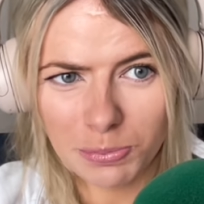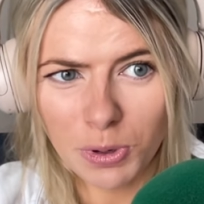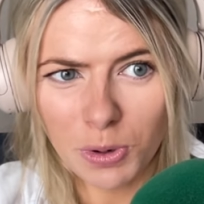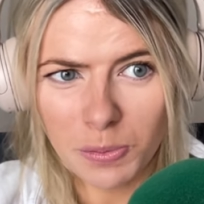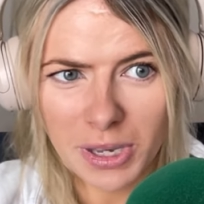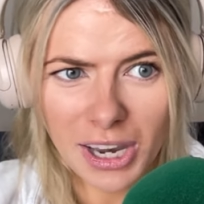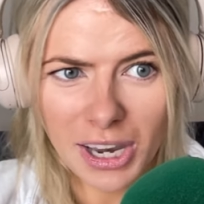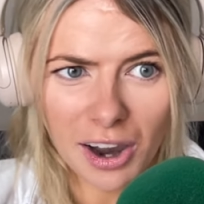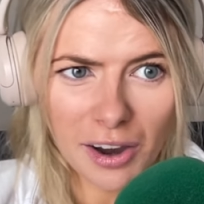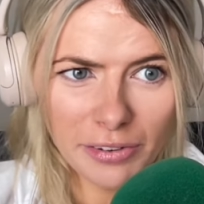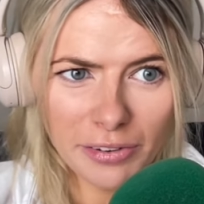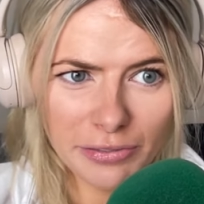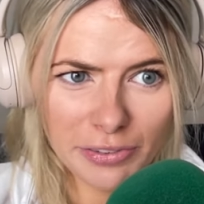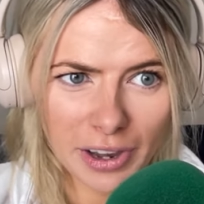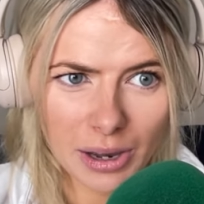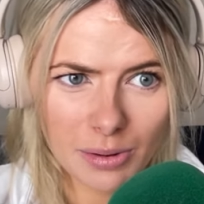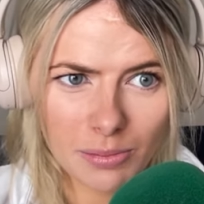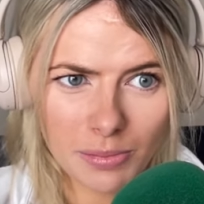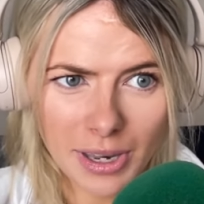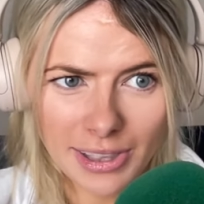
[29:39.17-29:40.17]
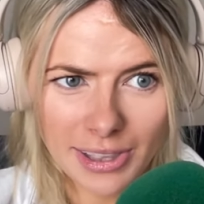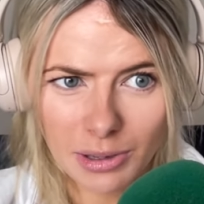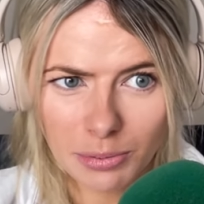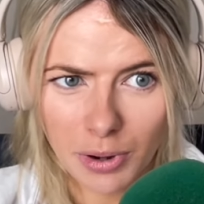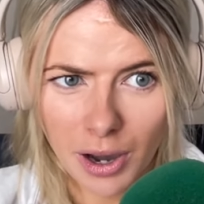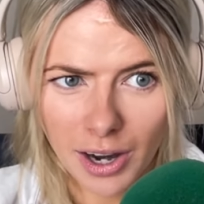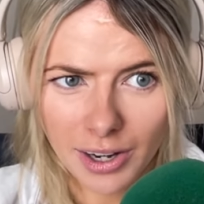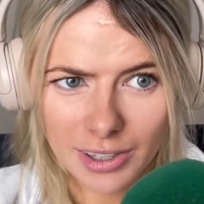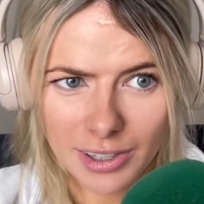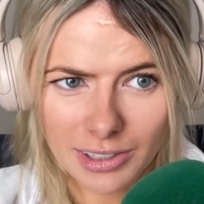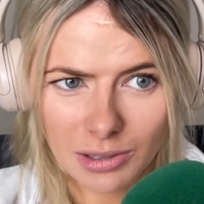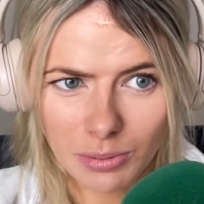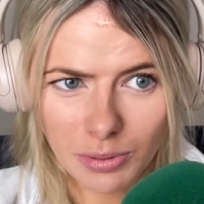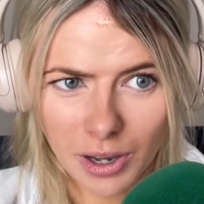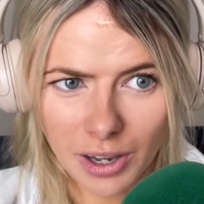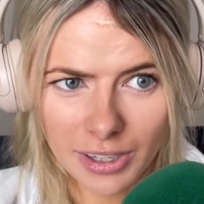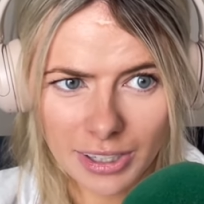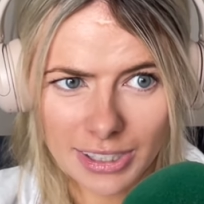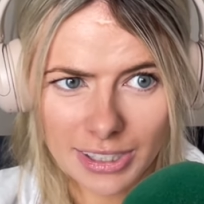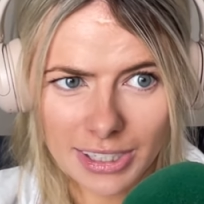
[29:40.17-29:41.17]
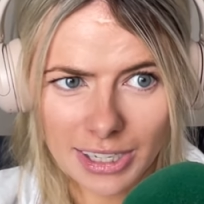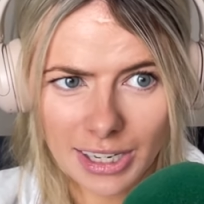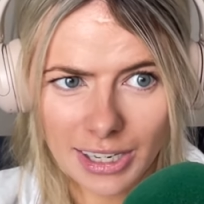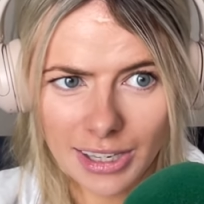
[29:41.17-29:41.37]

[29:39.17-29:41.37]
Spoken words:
put me off In the Pocket, to be honest.